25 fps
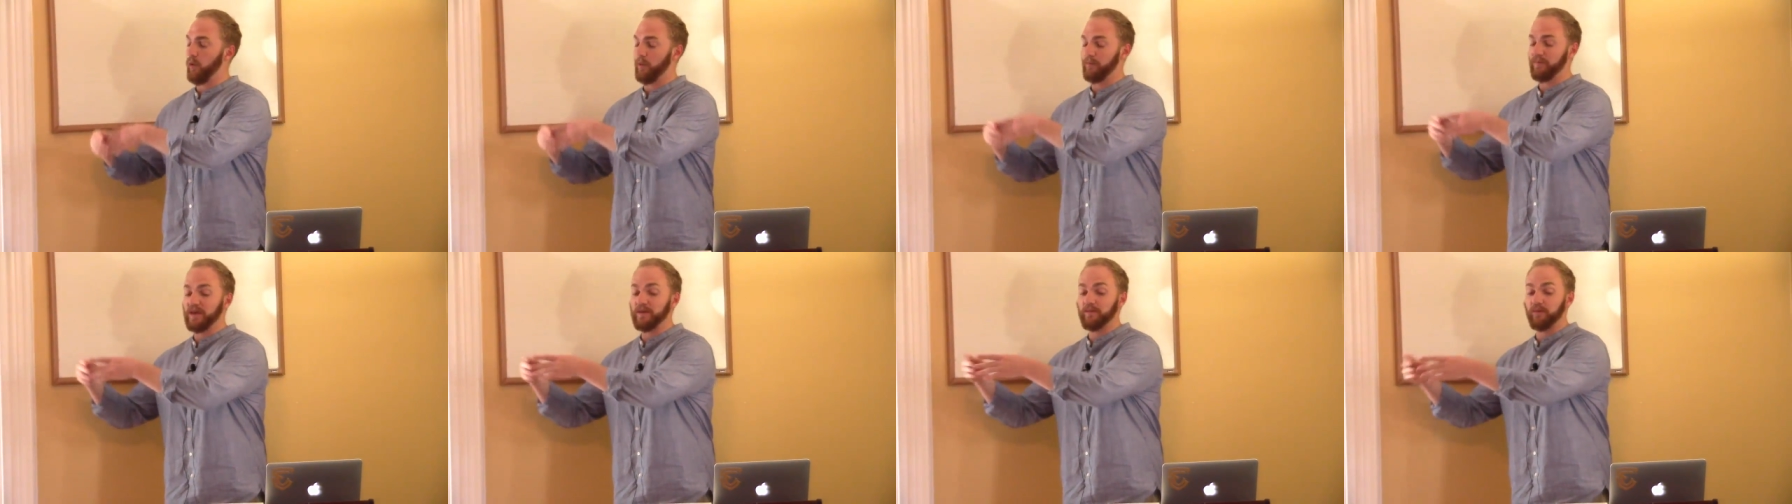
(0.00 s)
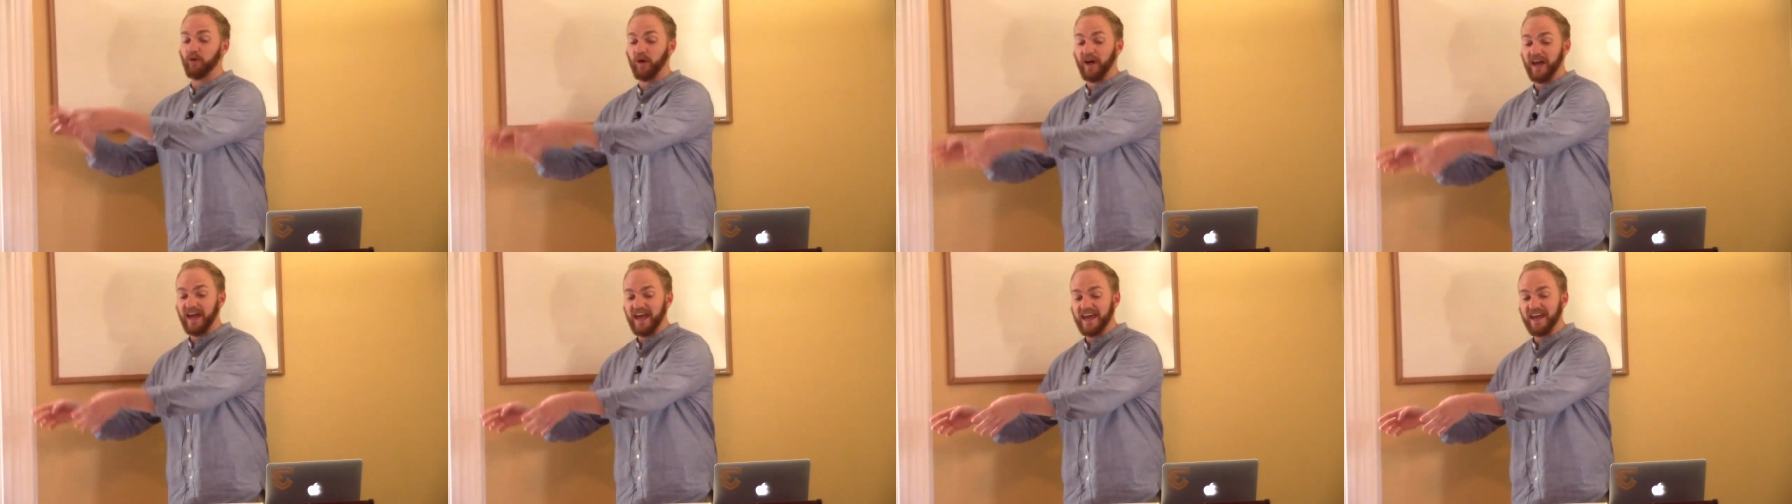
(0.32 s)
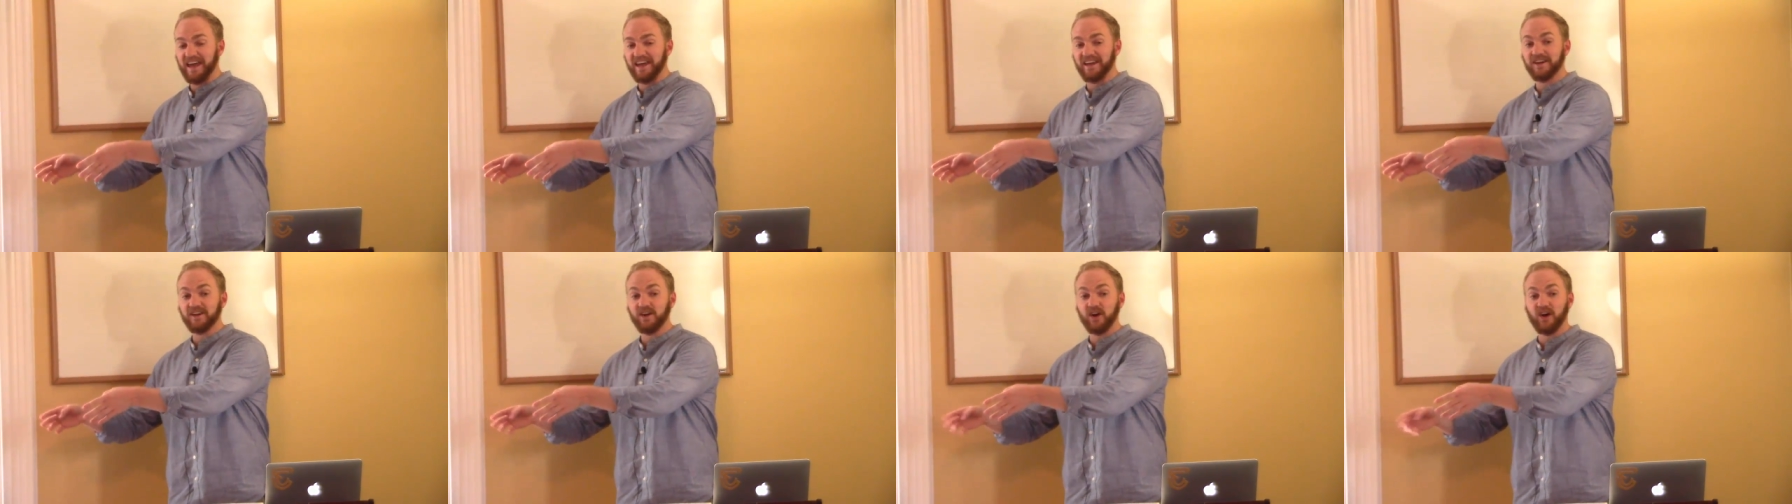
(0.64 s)
what people
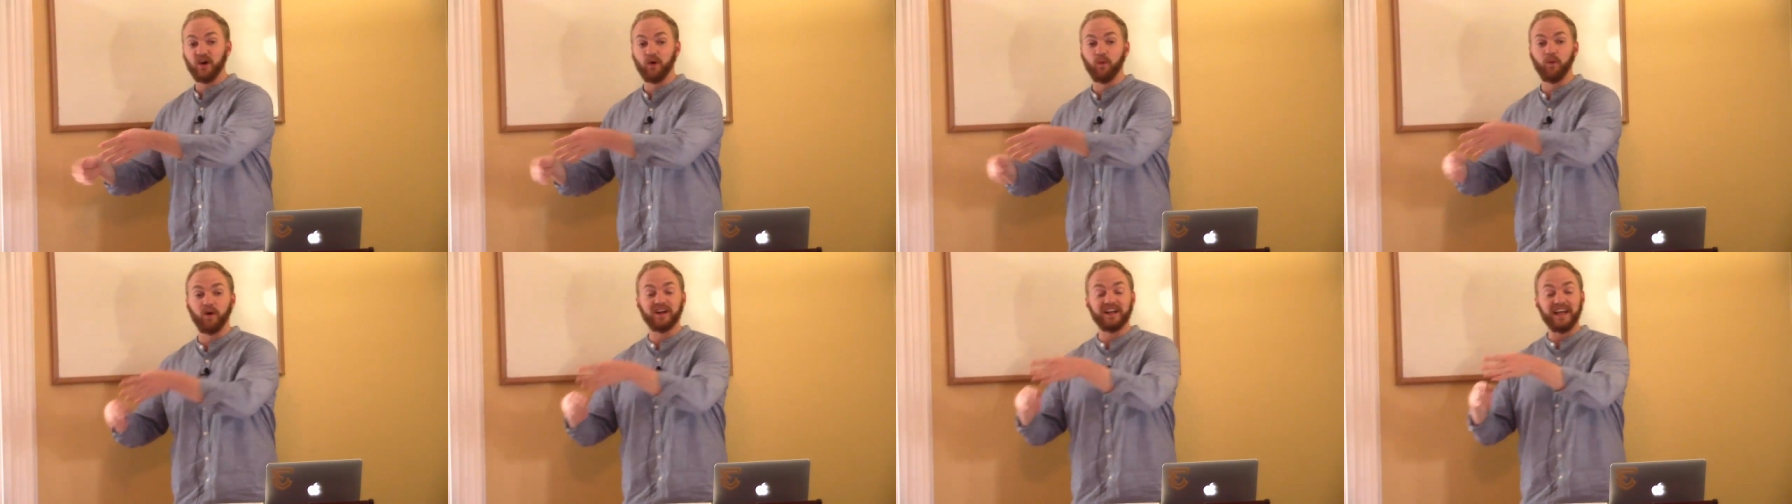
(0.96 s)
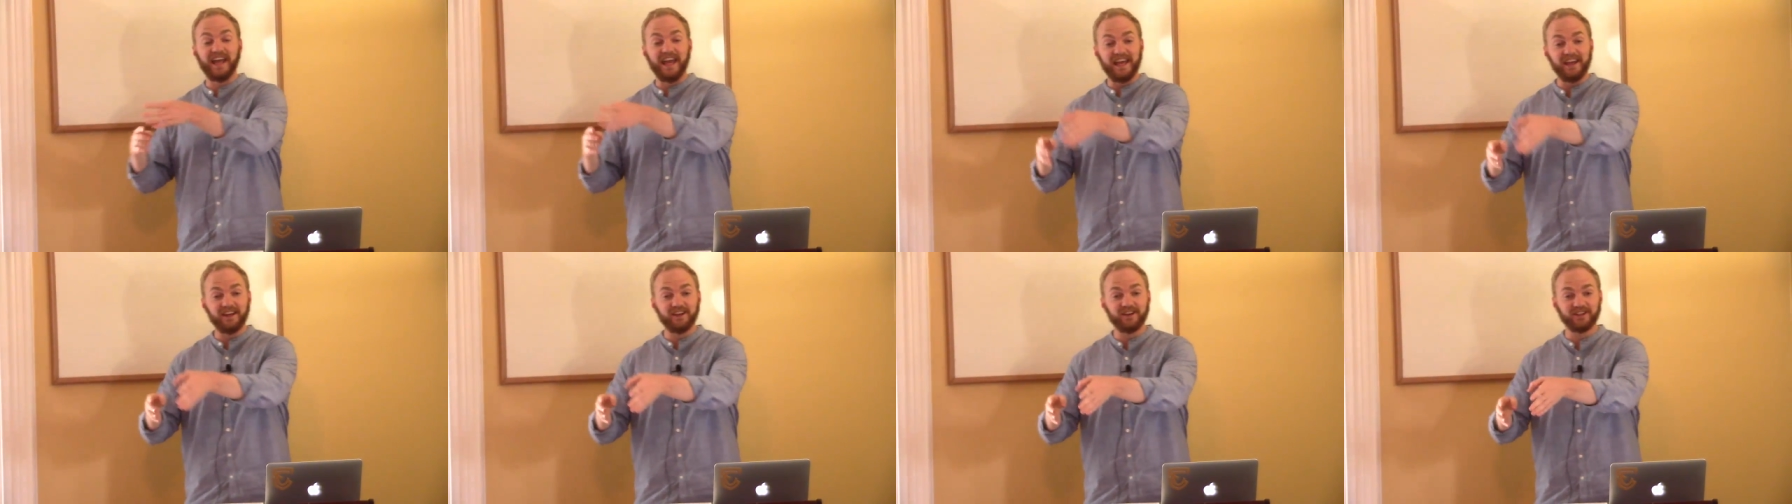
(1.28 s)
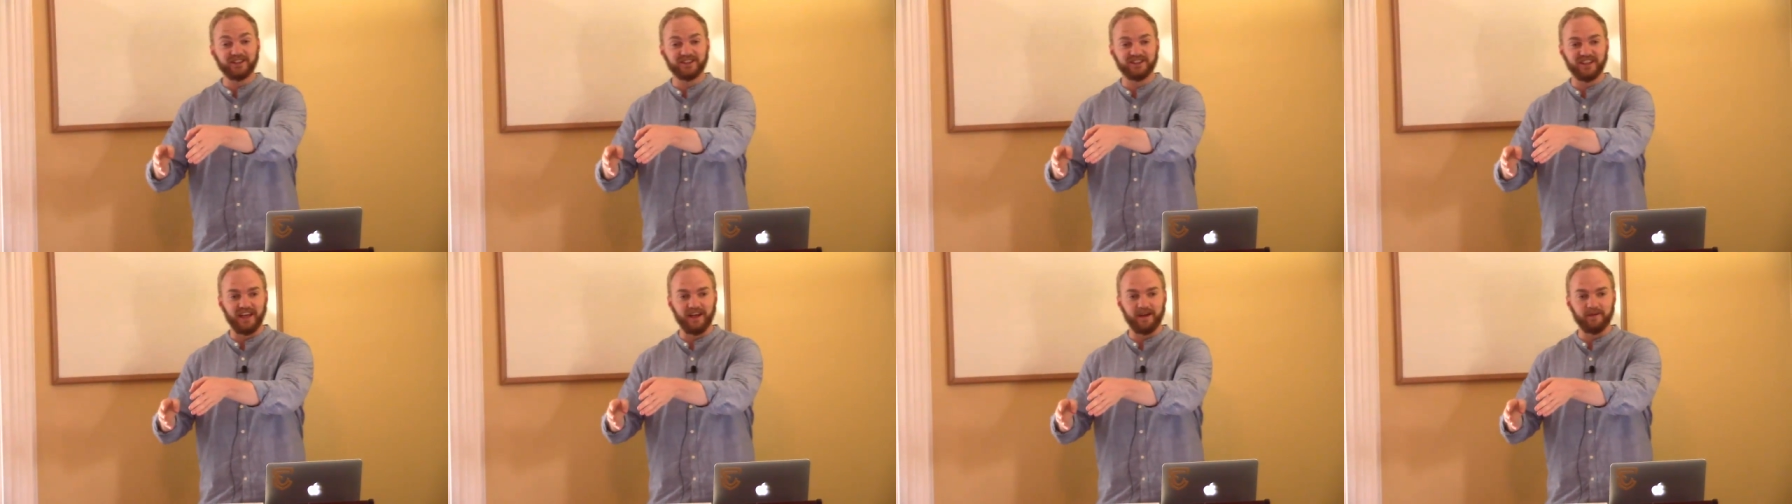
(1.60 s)
hate or what
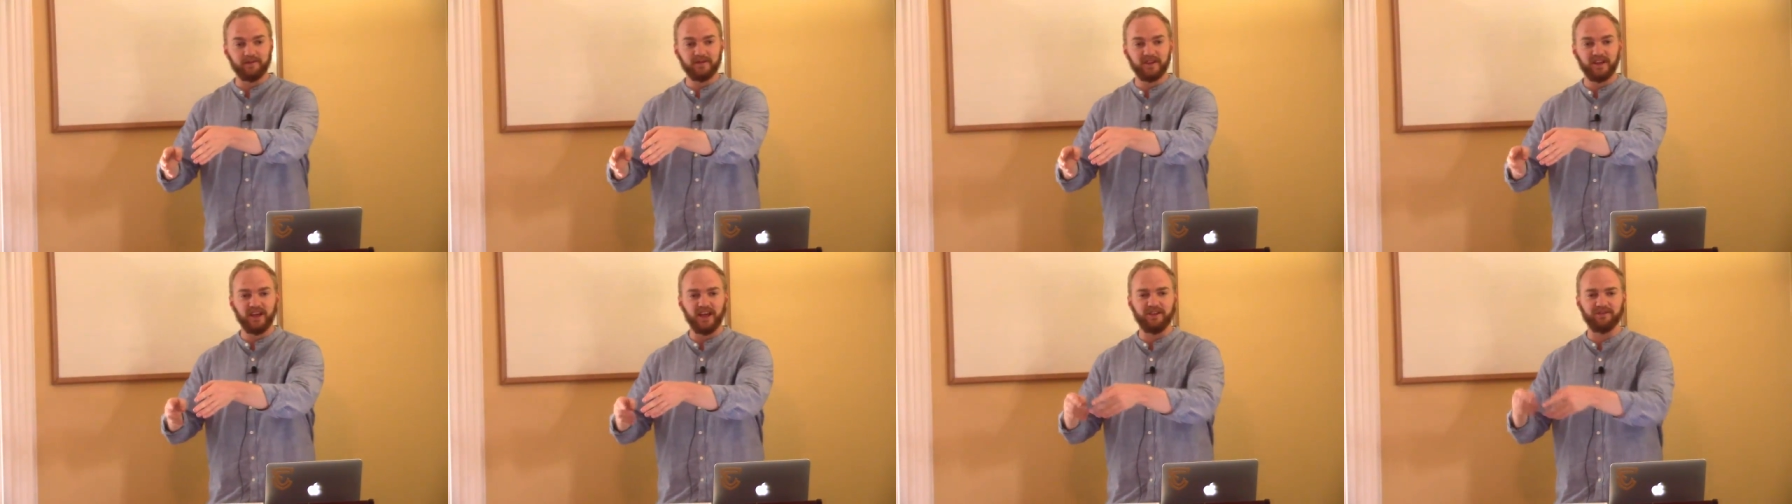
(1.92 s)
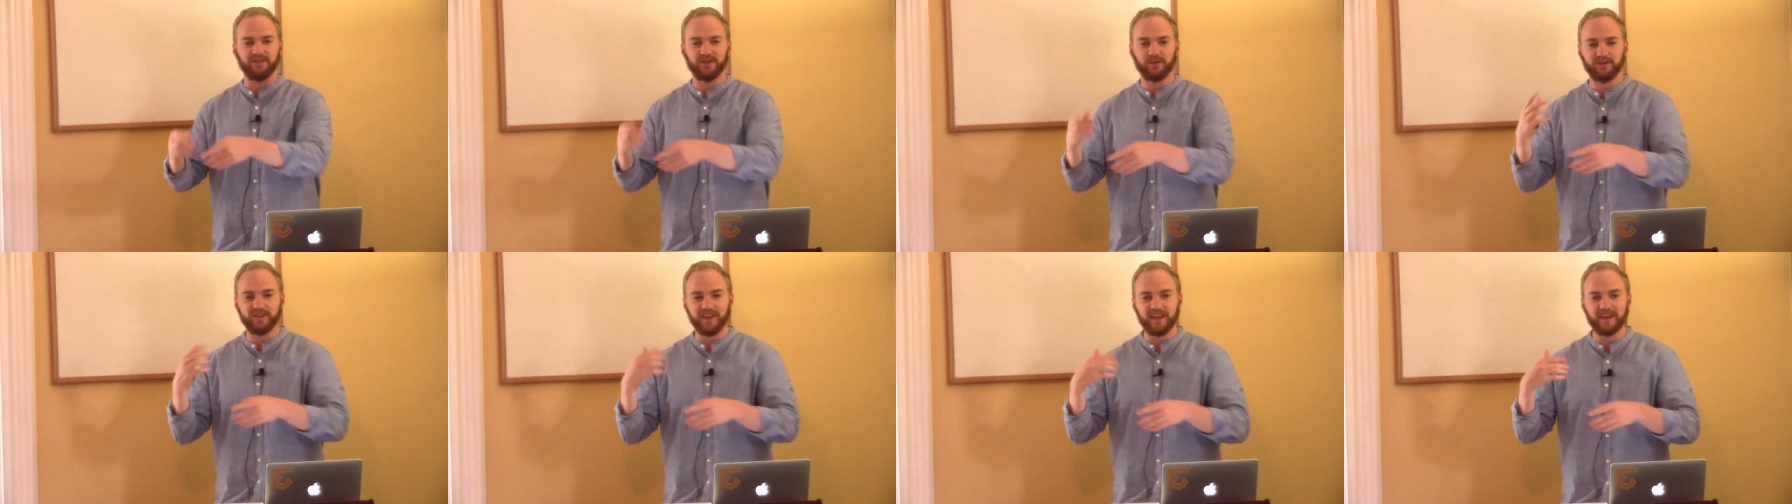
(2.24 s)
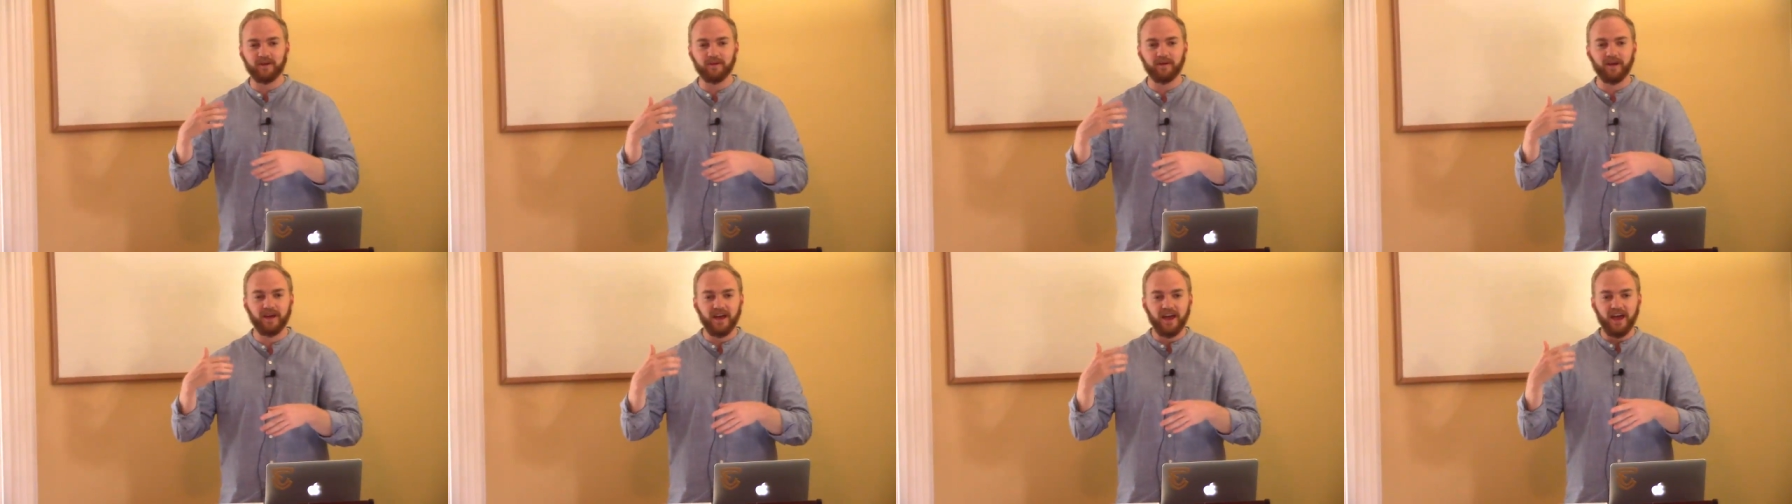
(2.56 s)
angers them, if you
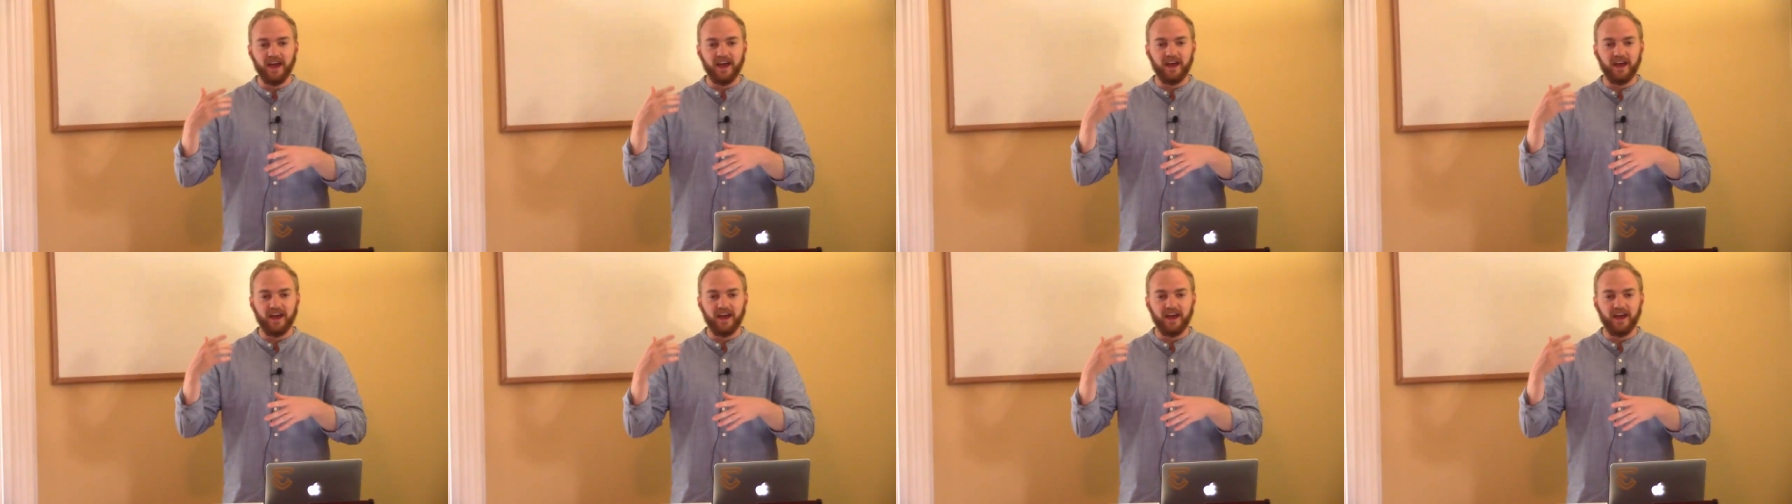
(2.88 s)
think of,